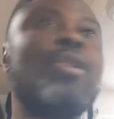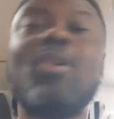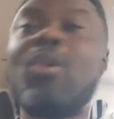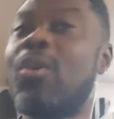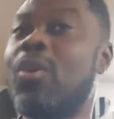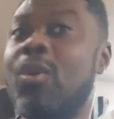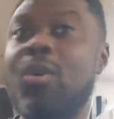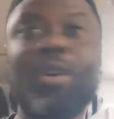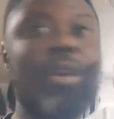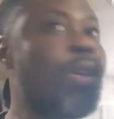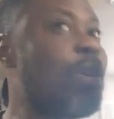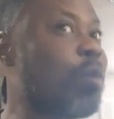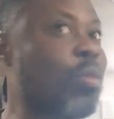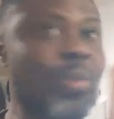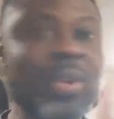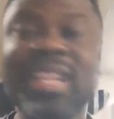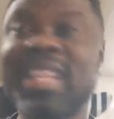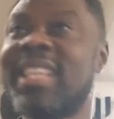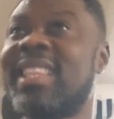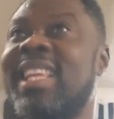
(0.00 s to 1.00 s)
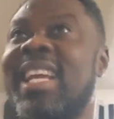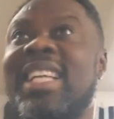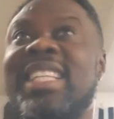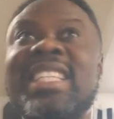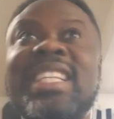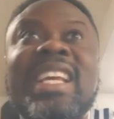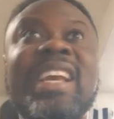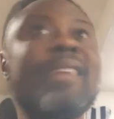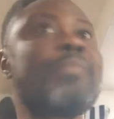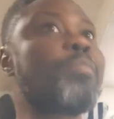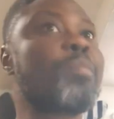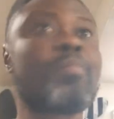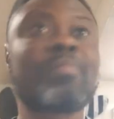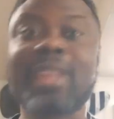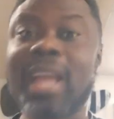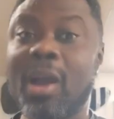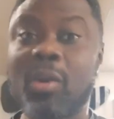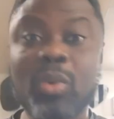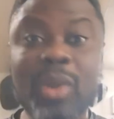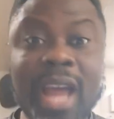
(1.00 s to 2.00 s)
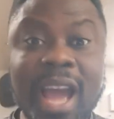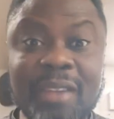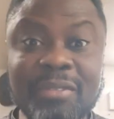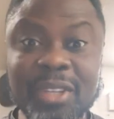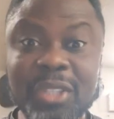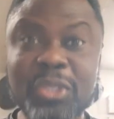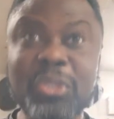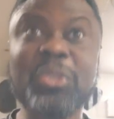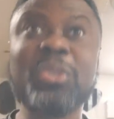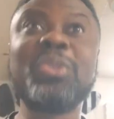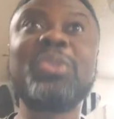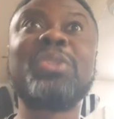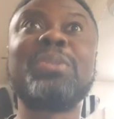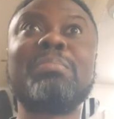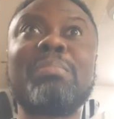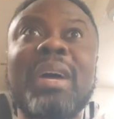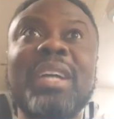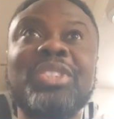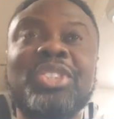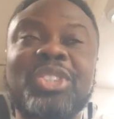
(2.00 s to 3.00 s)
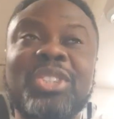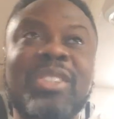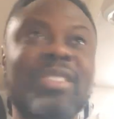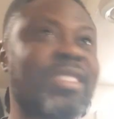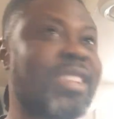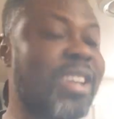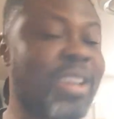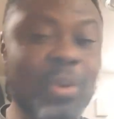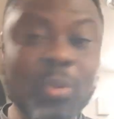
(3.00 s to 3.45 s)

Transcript: Oh, within a year, I will have a huge mansion.